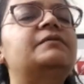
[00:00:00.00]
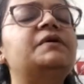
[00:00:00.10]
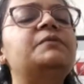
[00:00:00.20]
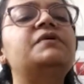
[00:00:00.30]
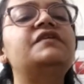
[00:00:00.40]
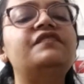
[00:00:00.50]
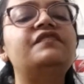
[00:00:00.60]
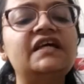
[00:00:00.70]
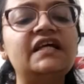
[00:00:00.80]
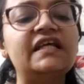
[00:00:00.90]
people
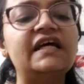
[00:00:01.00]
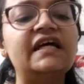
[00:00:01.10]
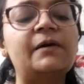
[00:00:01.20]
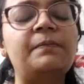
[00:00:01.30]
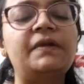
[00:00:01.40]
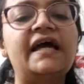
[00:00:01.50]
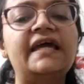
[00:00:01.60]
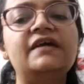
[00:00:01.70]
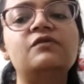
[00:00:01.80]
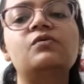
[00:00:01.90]
feel that
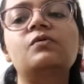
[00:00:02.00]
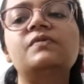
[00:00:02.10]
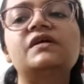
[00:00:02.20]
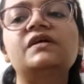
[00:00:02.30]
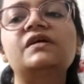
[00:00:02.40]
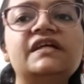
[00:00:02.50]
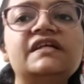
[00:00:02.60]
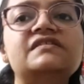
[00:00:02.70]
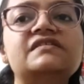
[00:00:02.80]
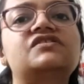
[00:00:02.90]
applying home
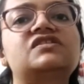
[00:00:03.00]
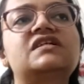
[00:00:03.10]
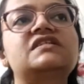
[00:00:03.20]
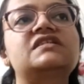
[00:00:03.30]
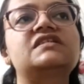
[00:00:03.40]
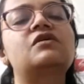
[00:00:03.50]
remedies such as